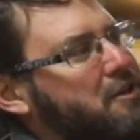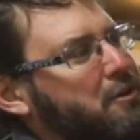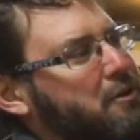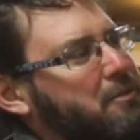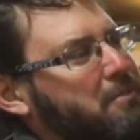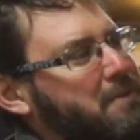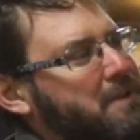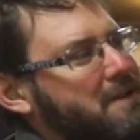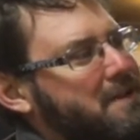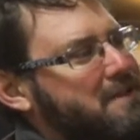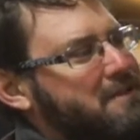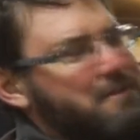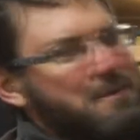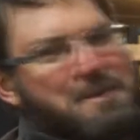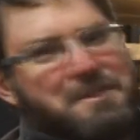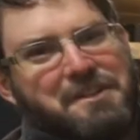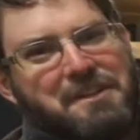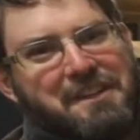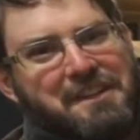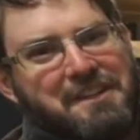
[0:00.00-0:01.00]
to it because
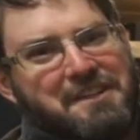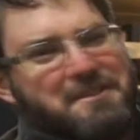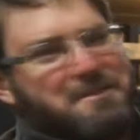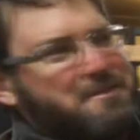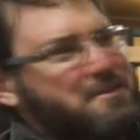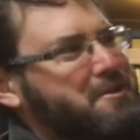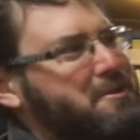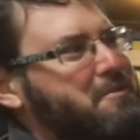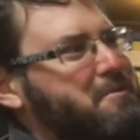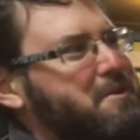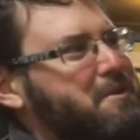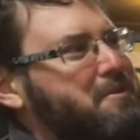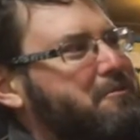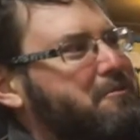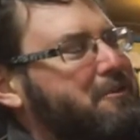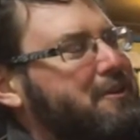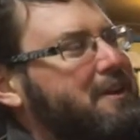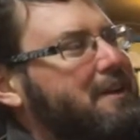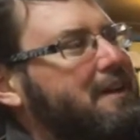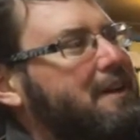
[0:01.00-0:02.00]
originally this is going to be the
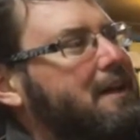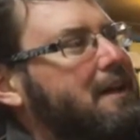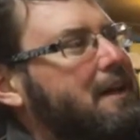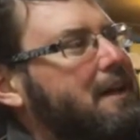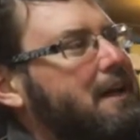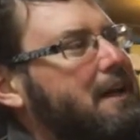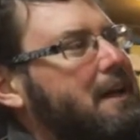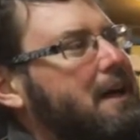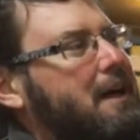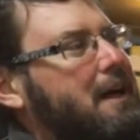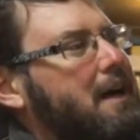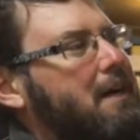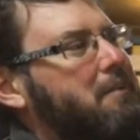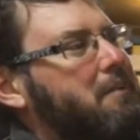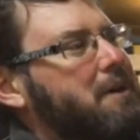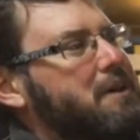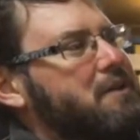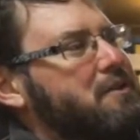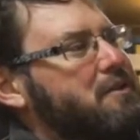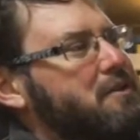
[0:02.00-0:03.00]
front. I'm
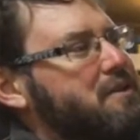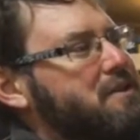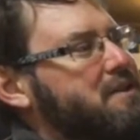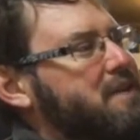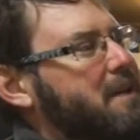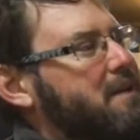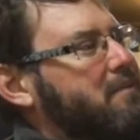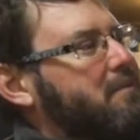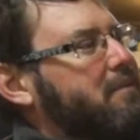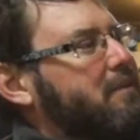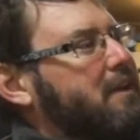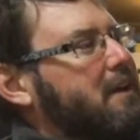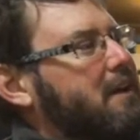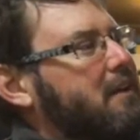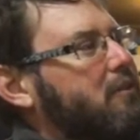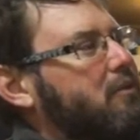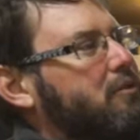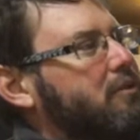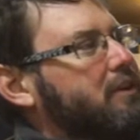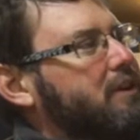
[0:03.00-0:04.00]
going to do the same
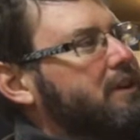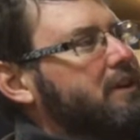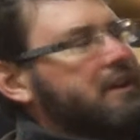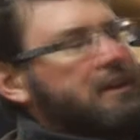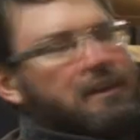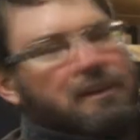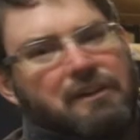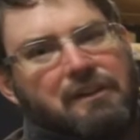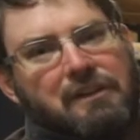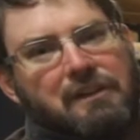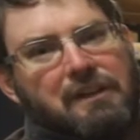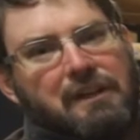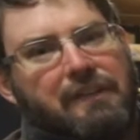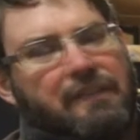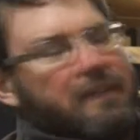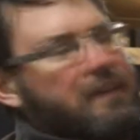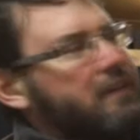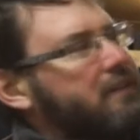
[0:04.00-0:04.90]
thing over here on